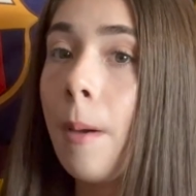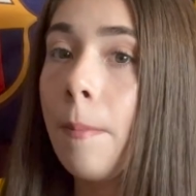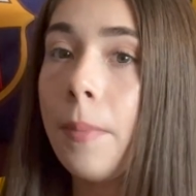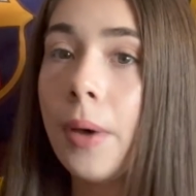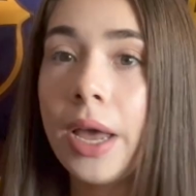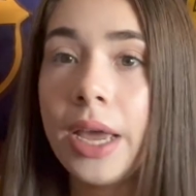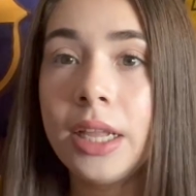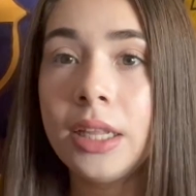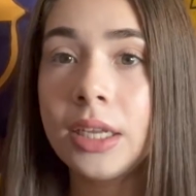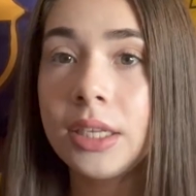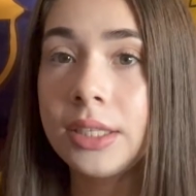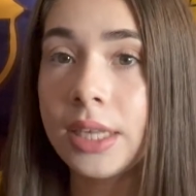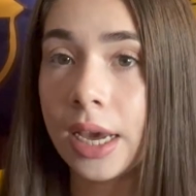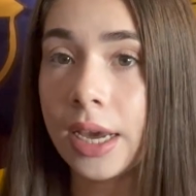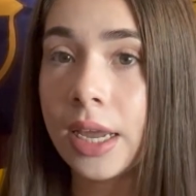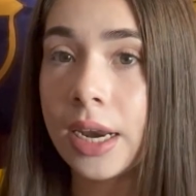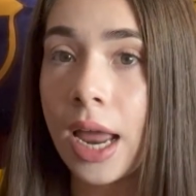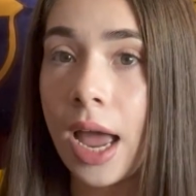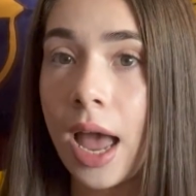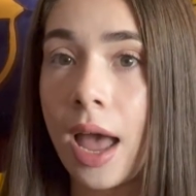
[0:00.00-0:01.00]
but in the
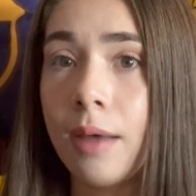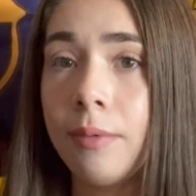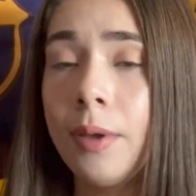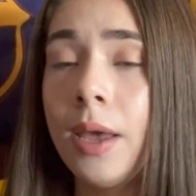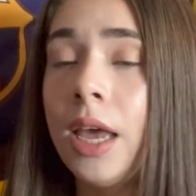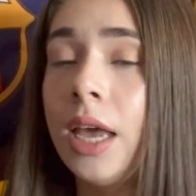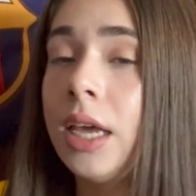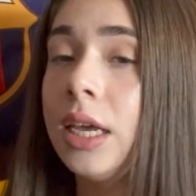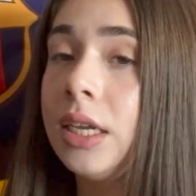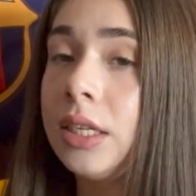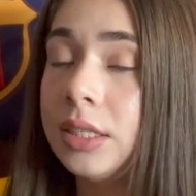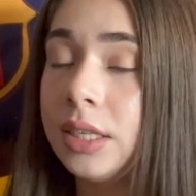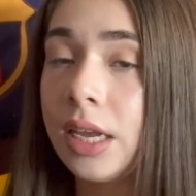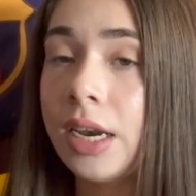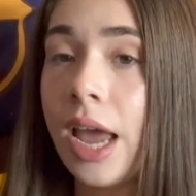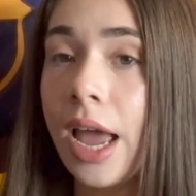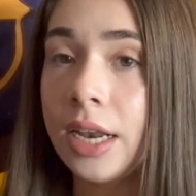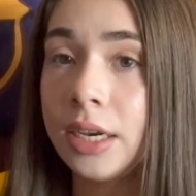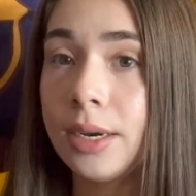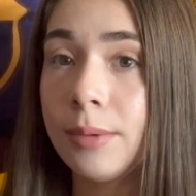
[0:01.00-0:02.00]
second half, he did
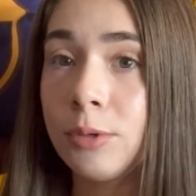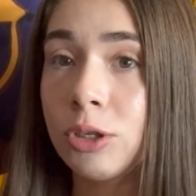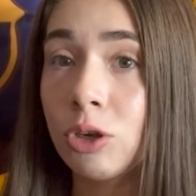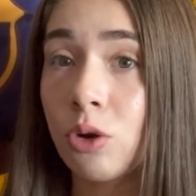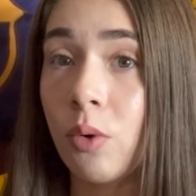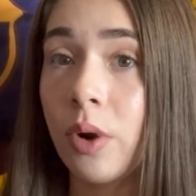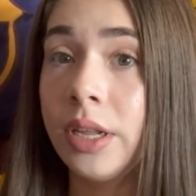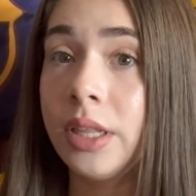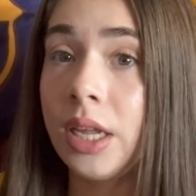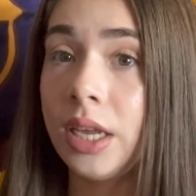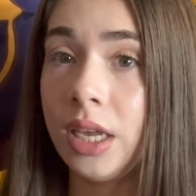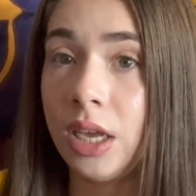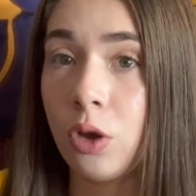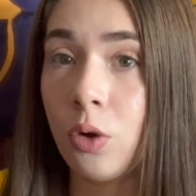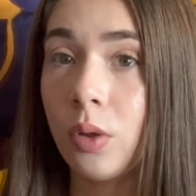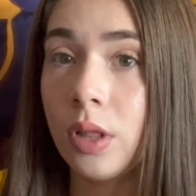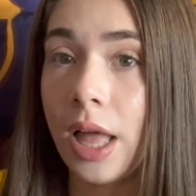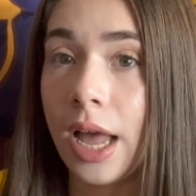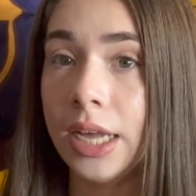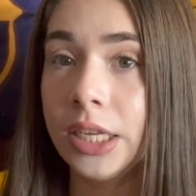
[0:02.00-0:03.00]
end up scoring the
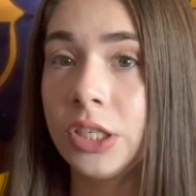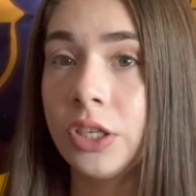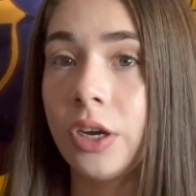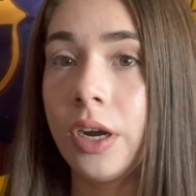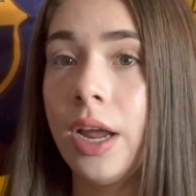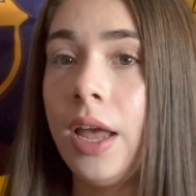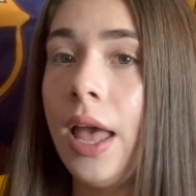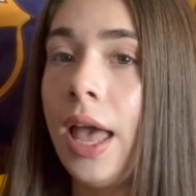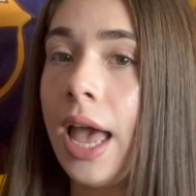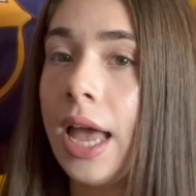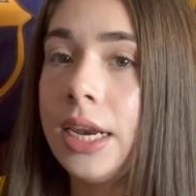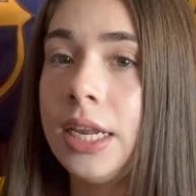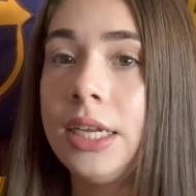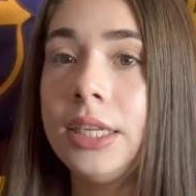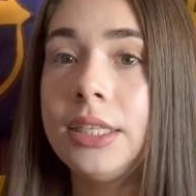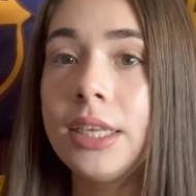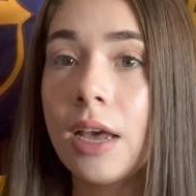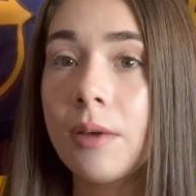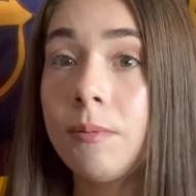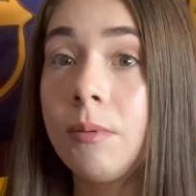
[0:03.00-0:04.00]
equalizer, and he
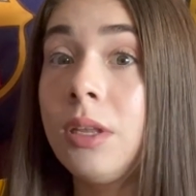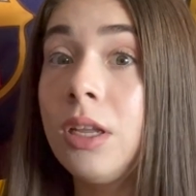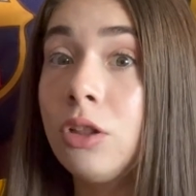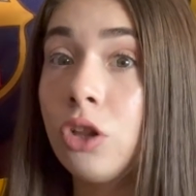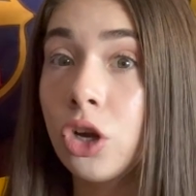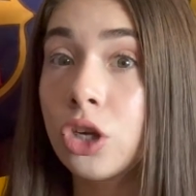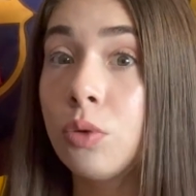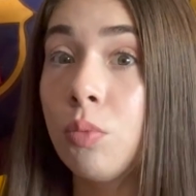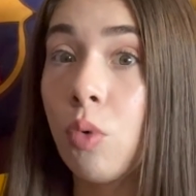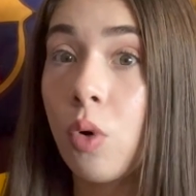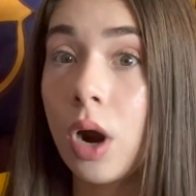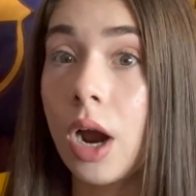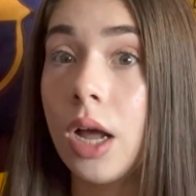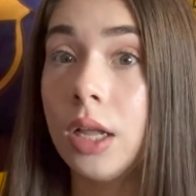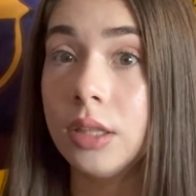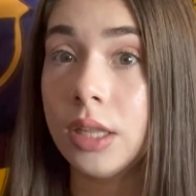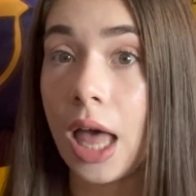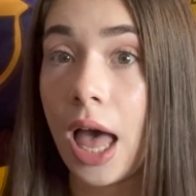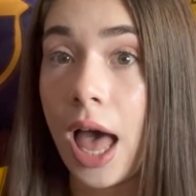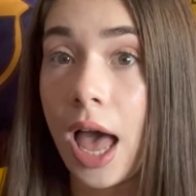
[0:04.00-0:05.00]
definitely looked more
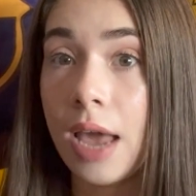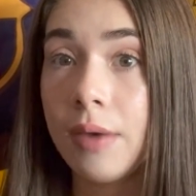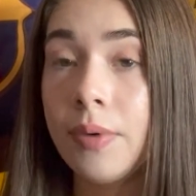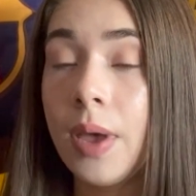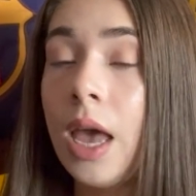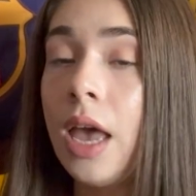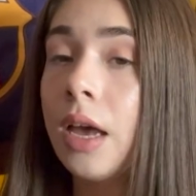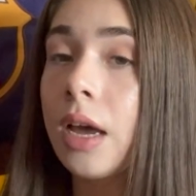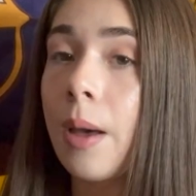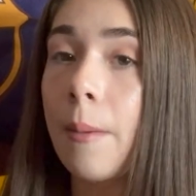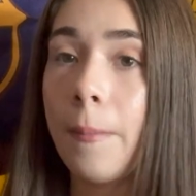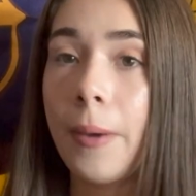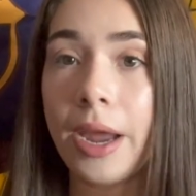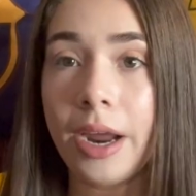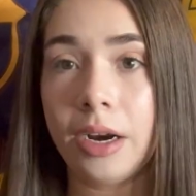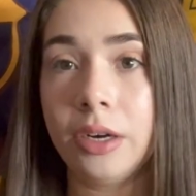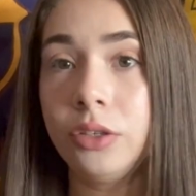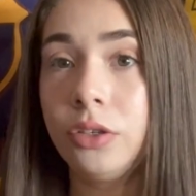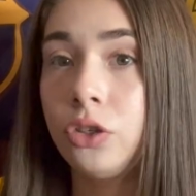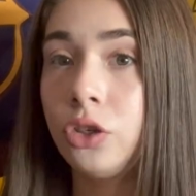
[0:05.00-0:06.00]
alive
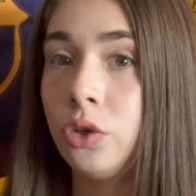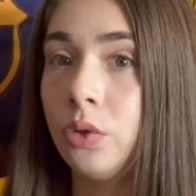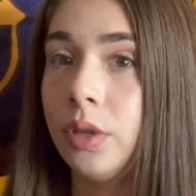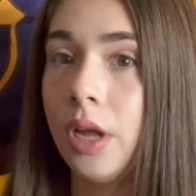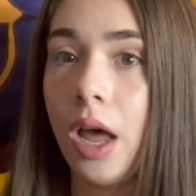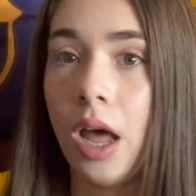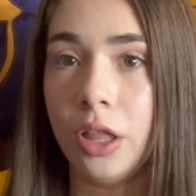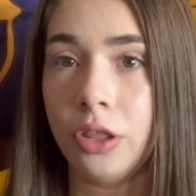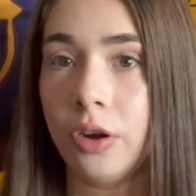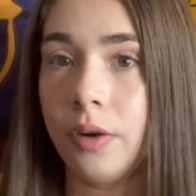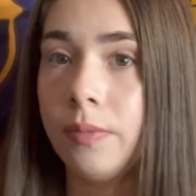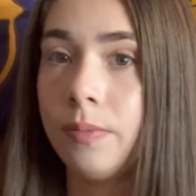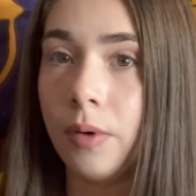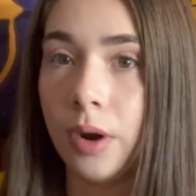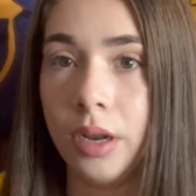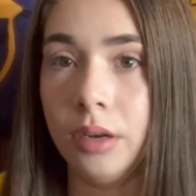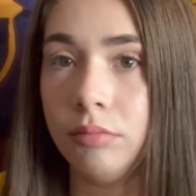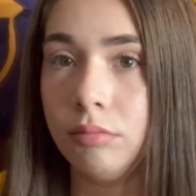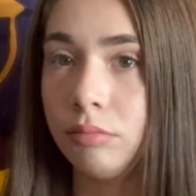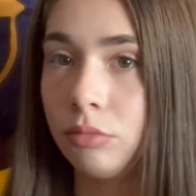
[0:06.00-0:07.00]
compared to the other
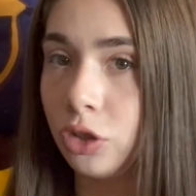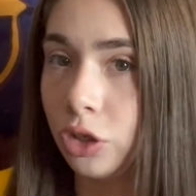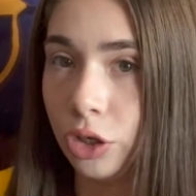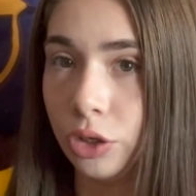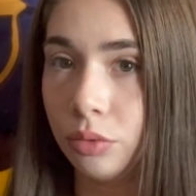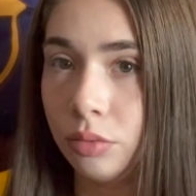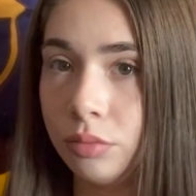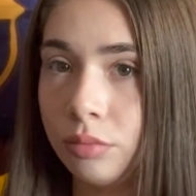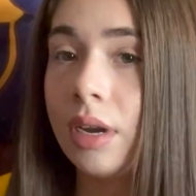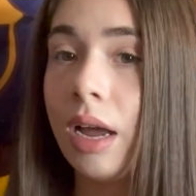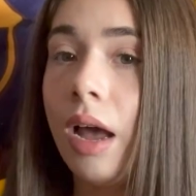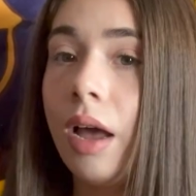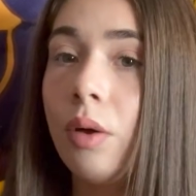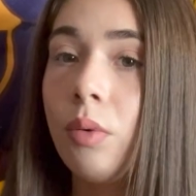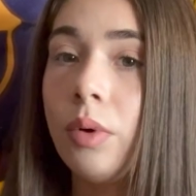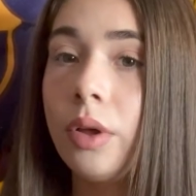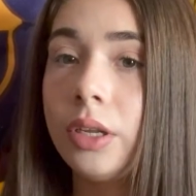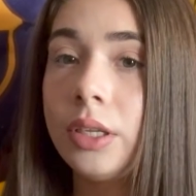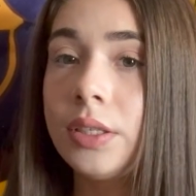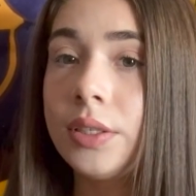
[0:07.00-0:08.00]
front too. Now, I will